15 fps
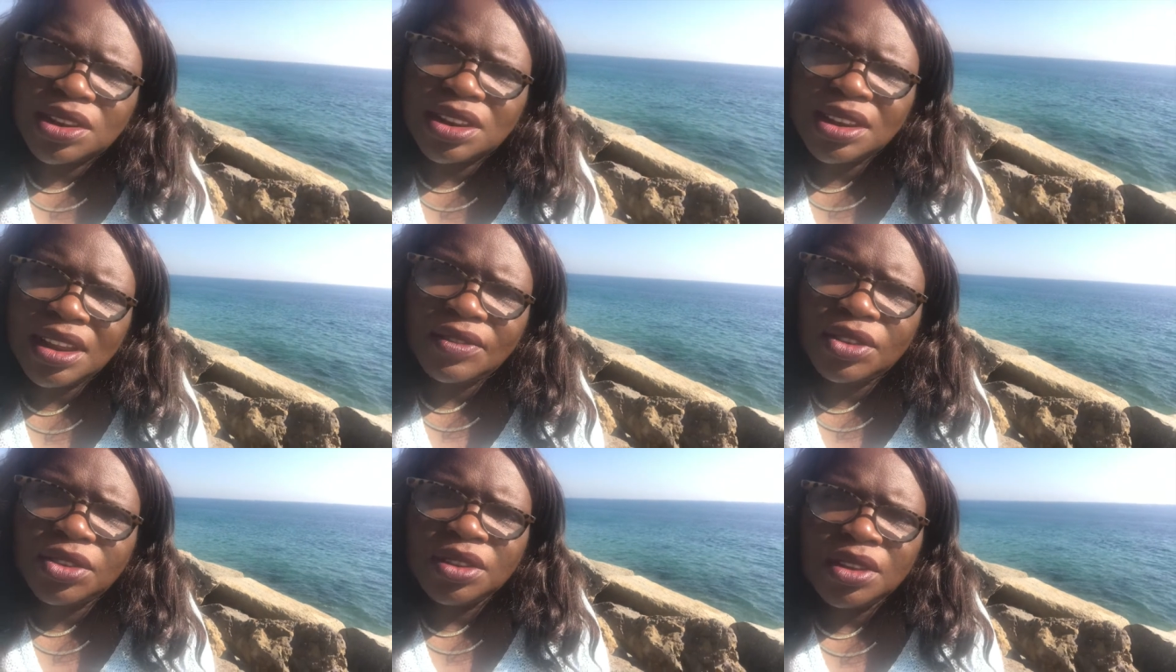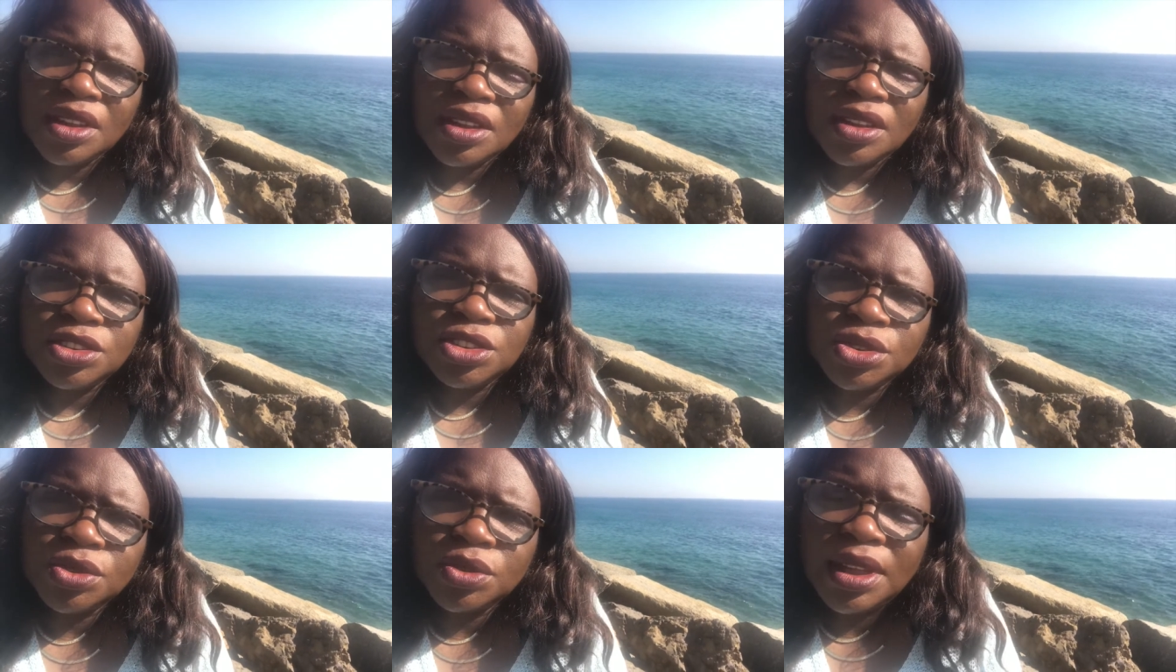I didn't have a
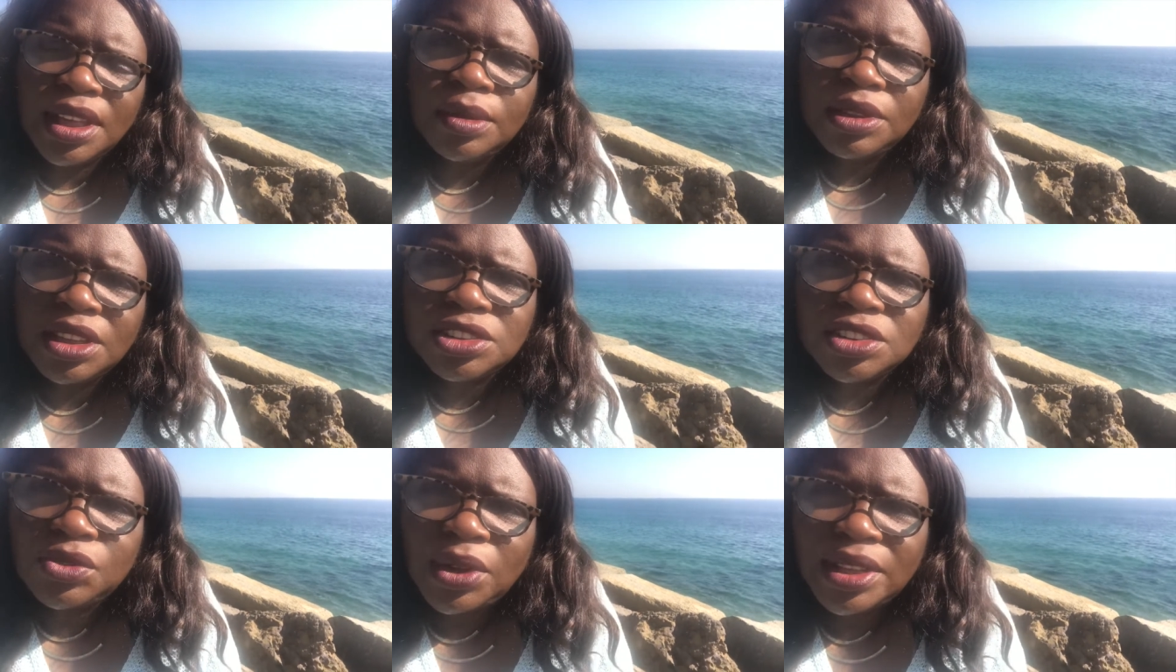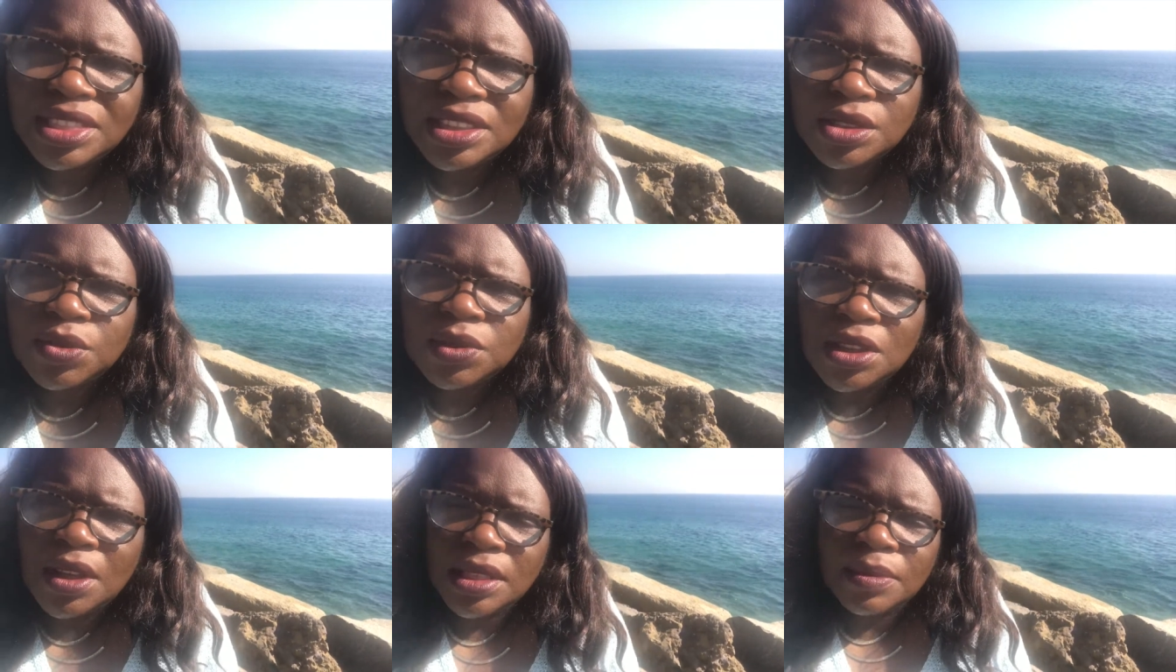true image of what this
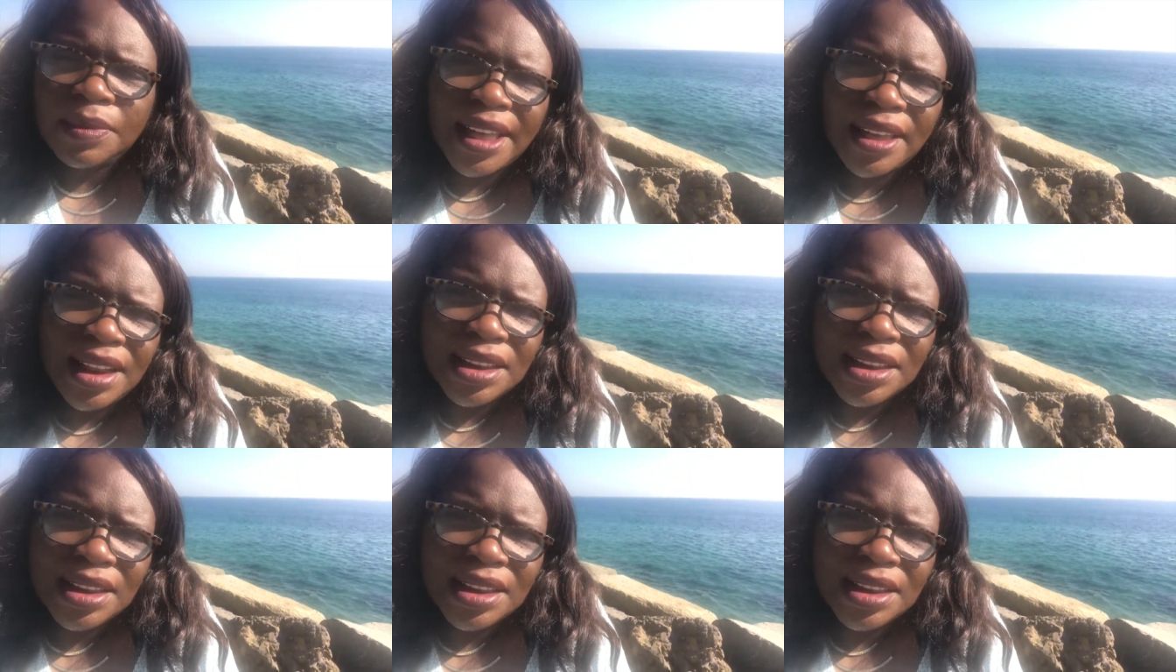was all about.